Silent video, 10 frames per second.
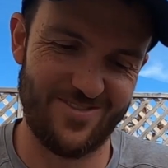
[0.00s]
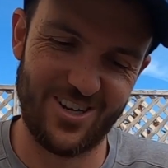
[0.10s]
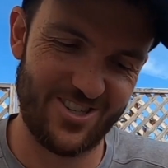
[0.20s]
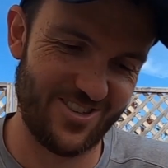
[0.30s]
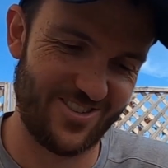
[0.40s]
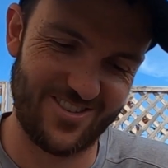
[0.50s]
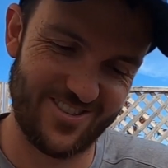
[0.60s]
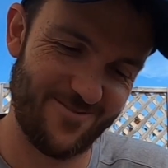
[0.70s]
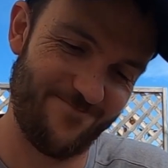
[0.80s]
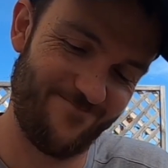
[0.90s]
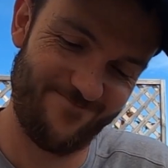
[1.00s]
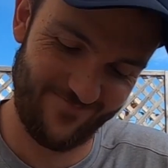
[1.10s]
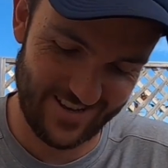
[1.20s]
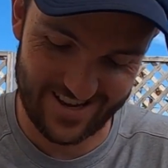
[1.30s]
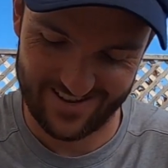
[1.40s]
I just,
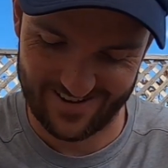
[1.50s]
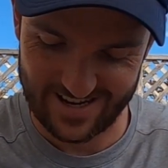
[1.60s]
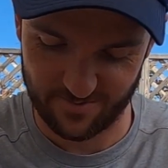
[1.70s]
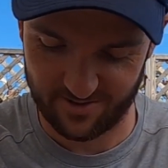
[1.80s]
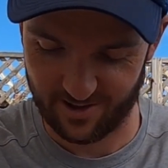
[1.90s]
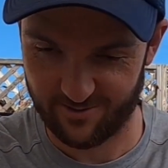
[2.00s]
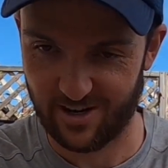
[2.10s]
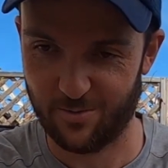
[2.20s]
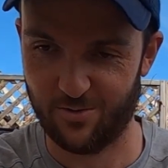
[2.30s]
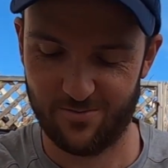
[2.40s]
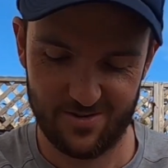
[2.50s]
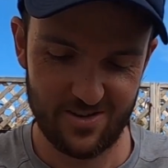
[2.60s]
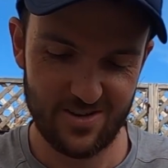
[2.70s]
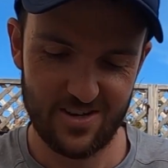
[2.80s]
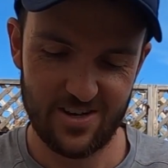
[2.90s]
yeah, absolutely incredible.
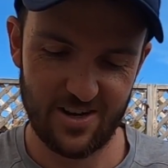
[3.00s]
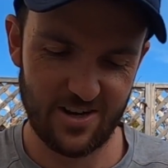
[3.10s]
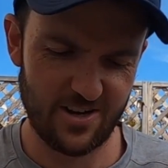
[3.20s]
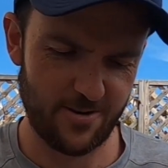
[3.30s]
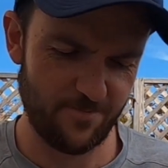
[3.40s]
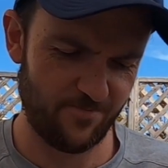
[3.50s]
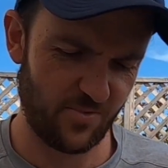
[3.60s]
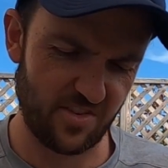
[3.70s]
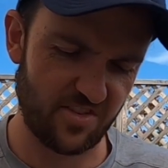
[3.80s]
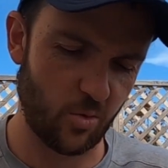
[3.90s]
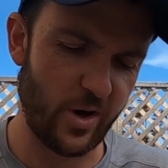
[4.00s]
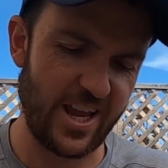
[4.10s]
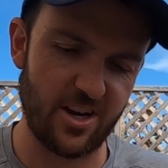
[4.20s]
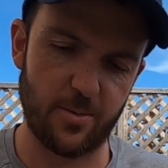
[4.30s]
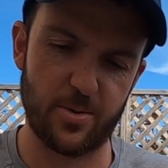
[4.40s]

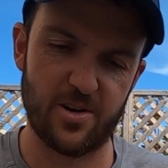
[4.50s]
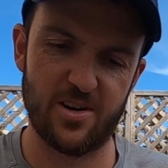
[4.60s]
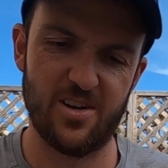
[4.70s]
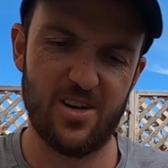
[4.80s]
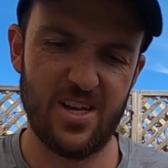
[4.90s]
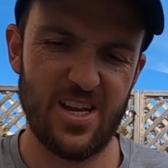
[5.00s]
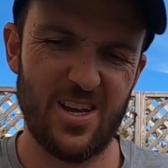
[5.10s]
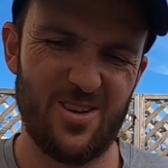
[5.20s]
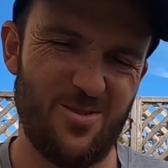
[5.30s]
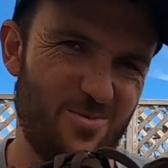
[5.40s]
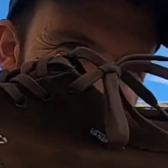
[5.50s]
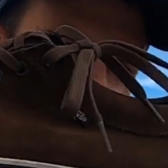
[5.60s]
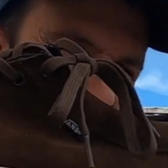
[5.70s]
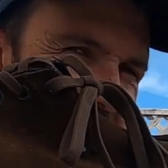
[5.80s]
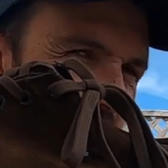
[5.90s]
Suede upper,
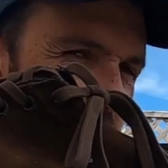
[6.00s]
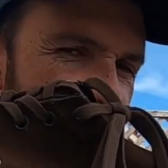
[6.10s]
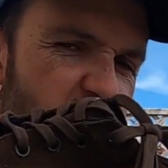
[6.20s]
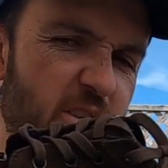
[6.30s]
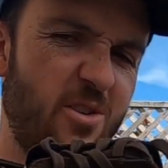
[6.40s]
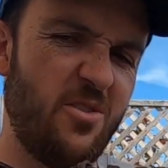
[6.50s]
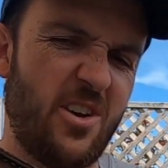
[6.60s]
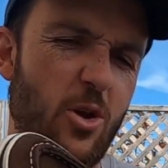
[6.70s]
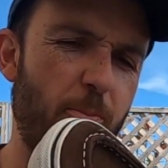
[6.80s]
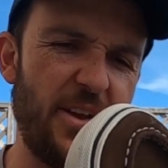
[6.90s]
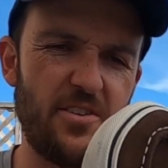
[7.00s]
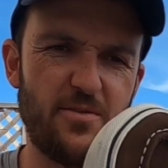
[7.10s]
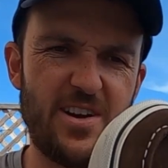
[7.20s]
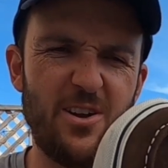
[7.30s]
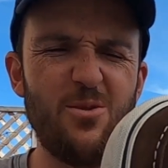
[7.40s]
20 quid for those. I know basic
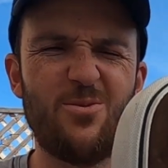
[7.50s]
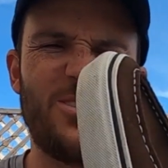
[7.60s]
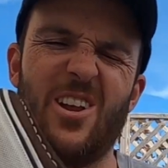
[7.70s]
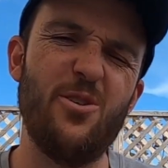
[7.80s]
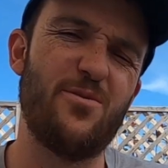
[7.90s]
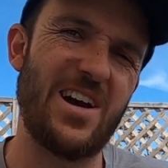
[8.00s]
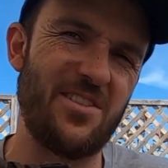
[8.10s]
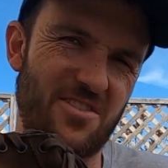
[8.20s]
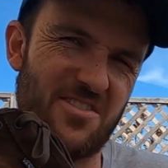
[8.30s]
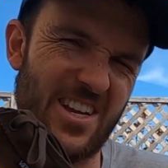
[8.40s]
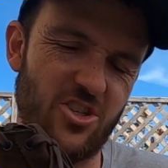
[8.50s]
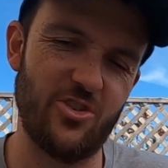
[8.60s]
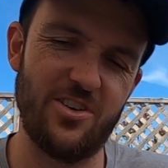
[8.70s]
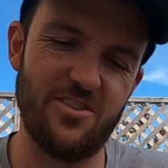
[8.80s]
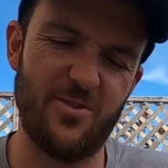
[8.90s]
Vans. I know Vans are
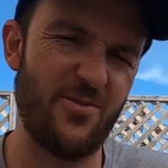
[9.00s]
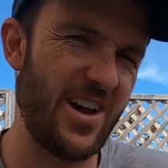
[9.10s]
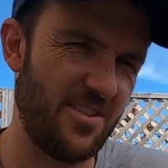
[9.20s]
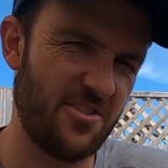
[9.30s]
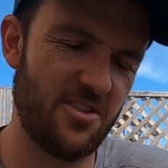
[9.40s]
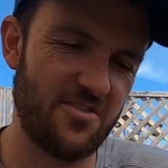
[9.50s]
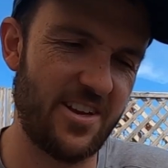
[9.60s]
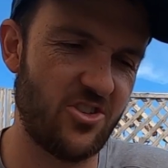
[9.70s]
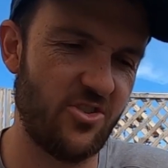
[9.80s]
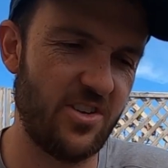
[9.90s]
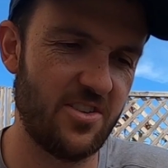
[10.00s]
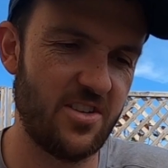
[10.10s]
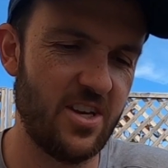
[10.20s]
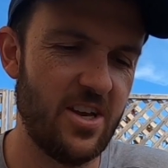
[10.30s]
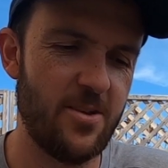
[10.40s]
saturated. Vans are saturated.